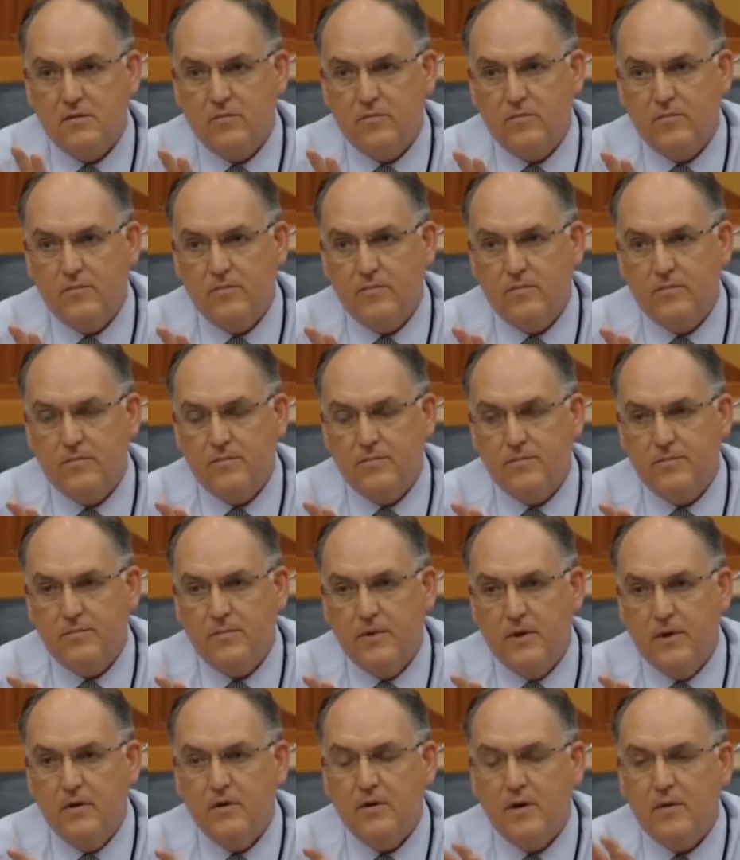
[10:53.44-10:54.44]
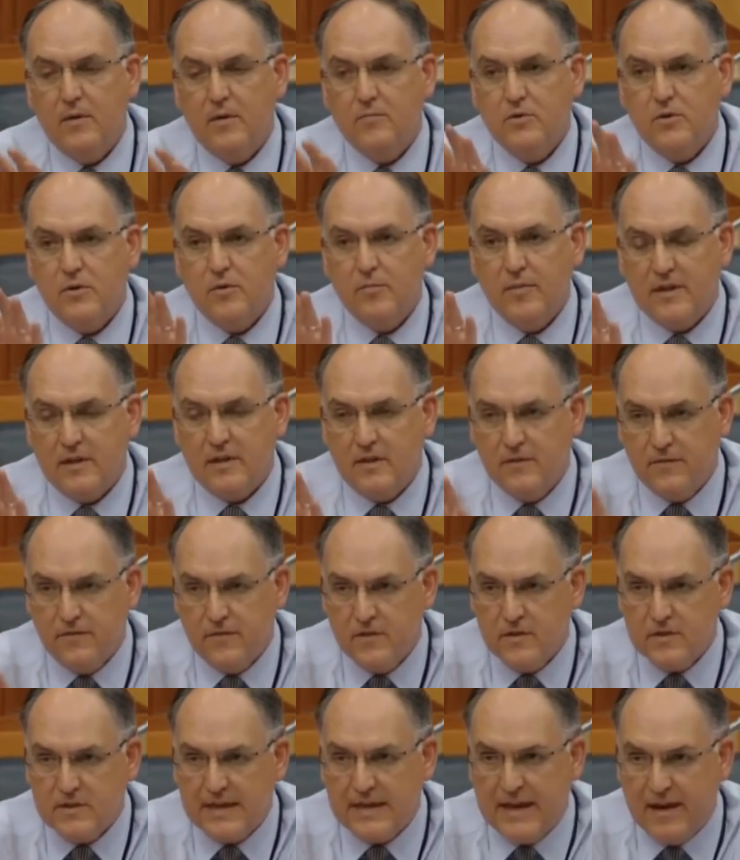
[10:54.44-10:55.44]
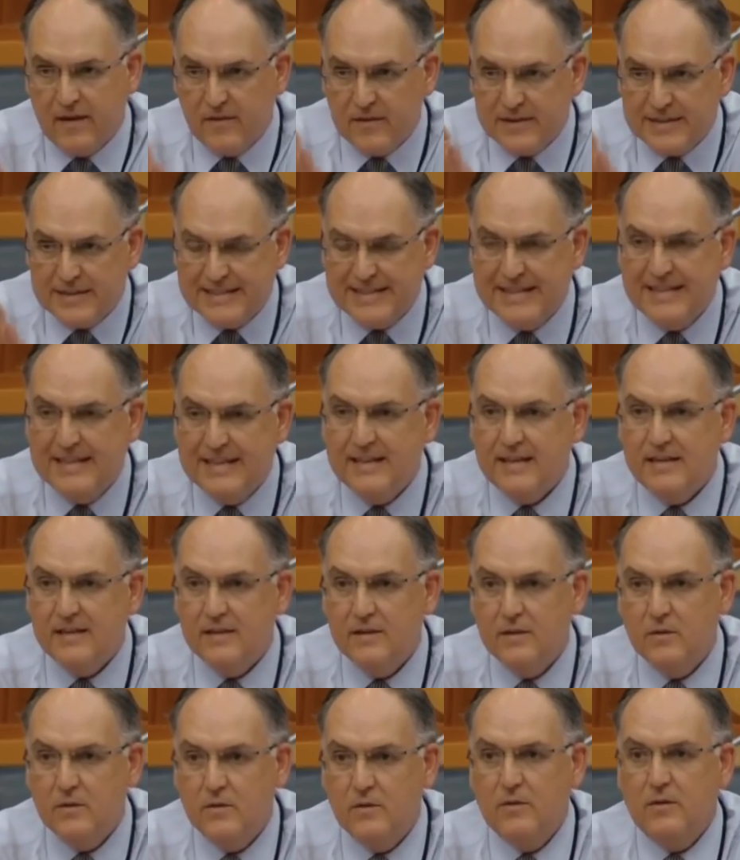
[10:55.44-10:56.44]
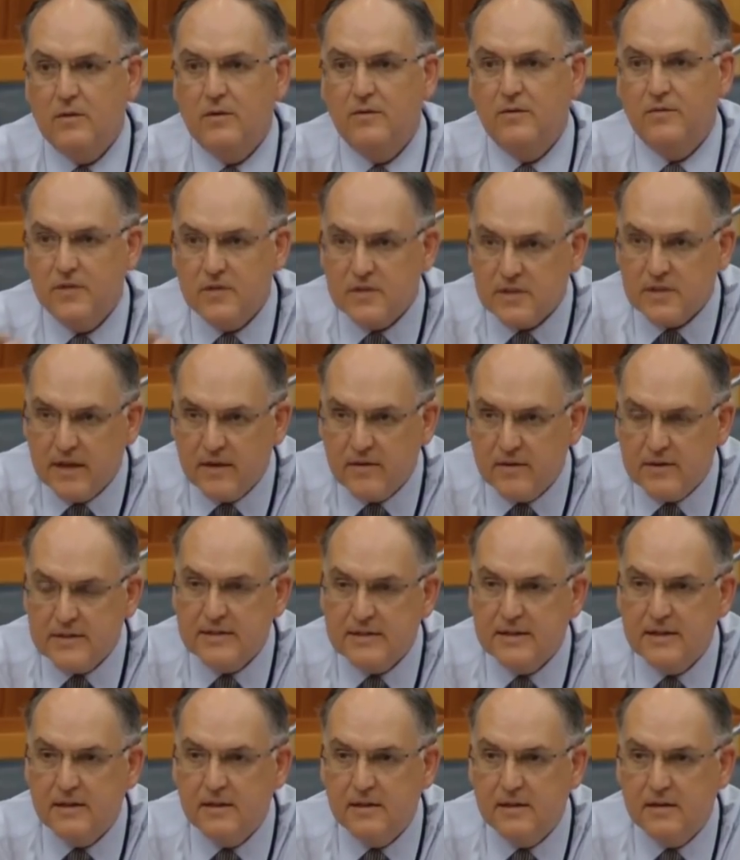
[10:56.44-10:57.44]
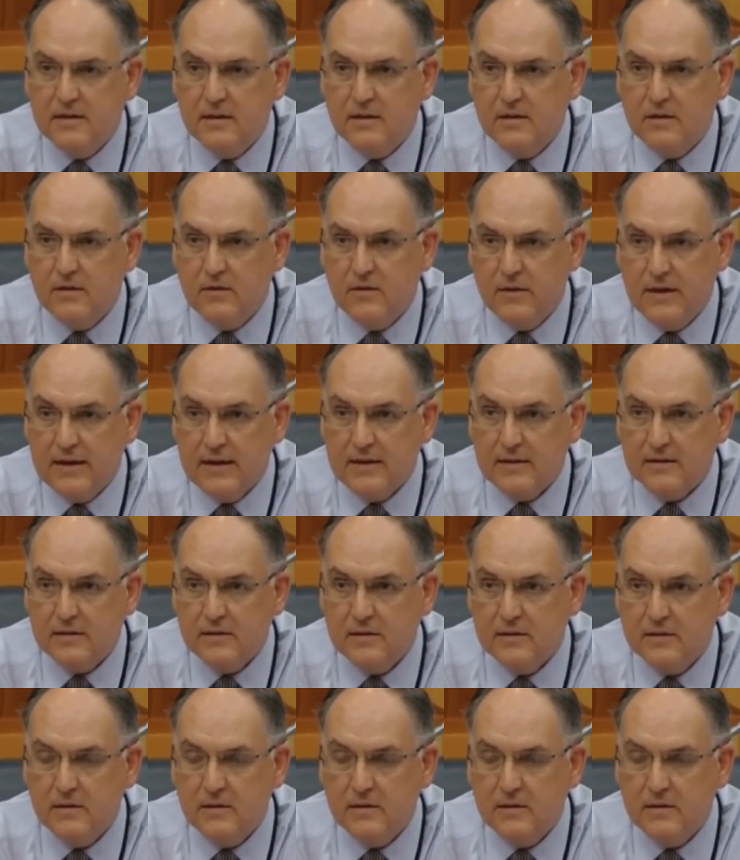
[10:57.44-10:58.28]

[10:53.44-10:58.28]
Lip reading: this. No, I'm talking about the first guarantee. The first guarantee, right?